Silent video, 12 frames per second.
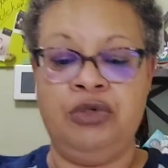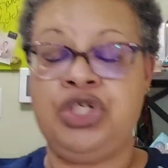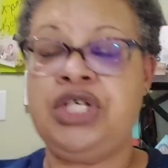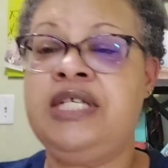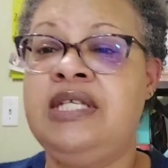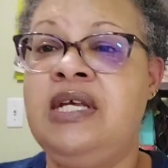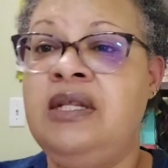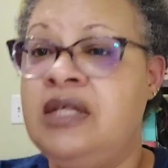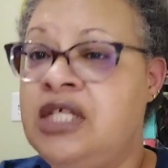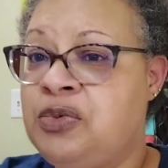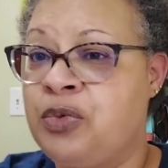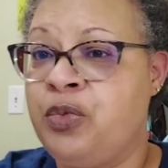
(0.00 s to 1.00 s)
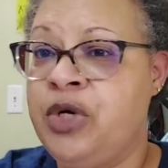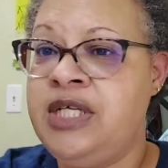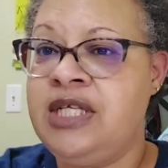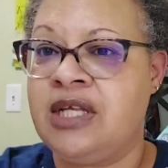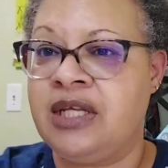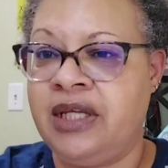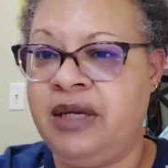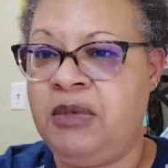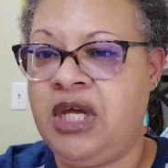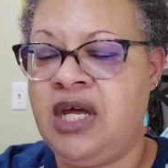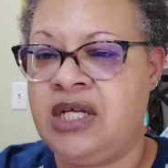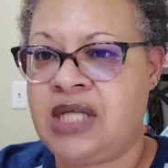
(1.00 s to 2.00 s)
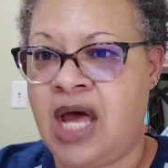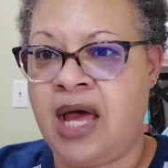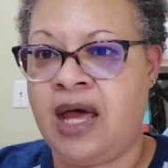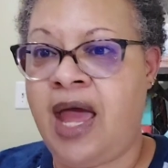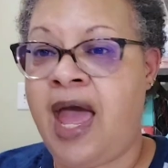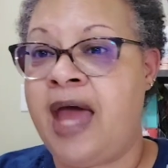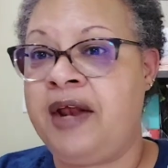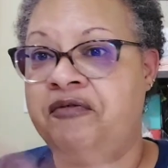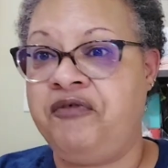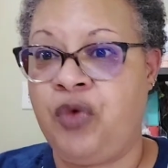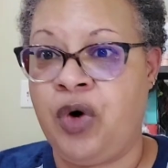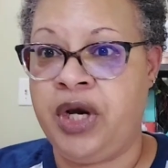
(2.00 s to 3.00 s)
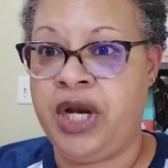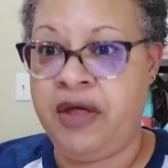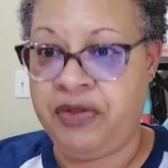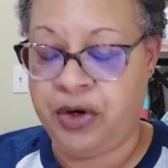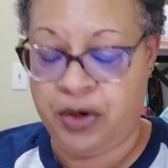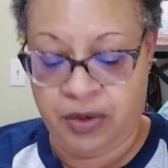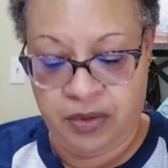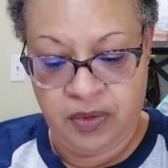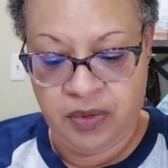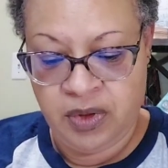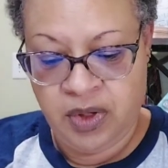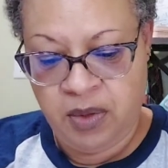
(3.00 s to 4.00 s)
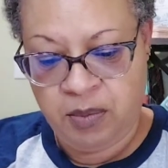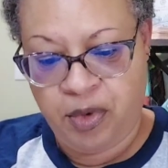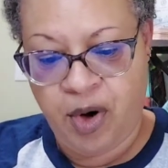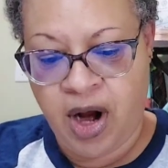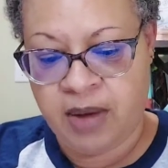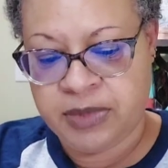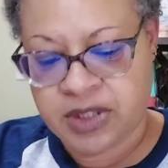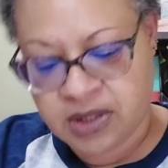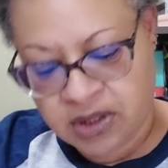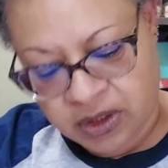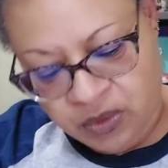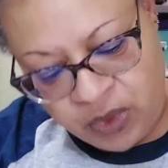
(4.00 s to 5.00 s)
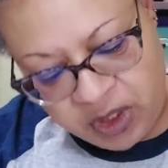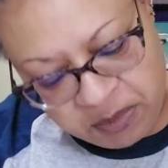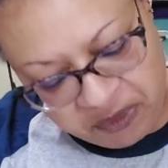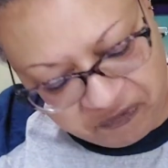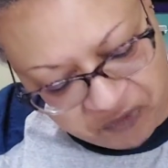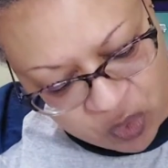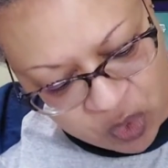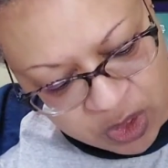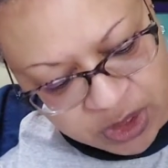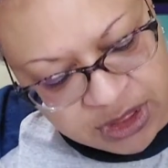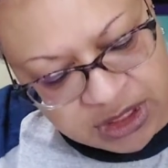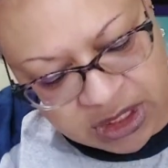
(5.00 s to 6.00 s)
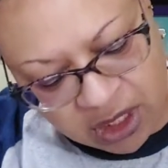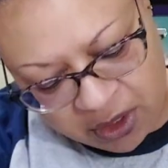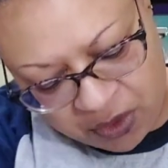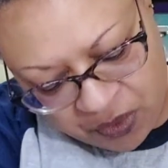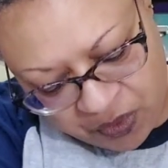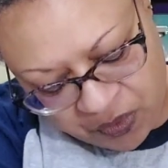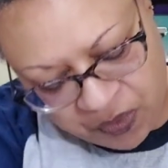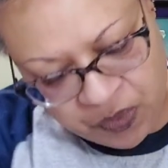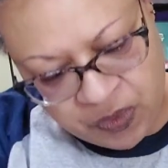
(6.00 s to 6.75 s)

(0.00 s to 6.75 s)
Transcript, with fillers: you just seen this one recently because I had it for another prompt the week before. So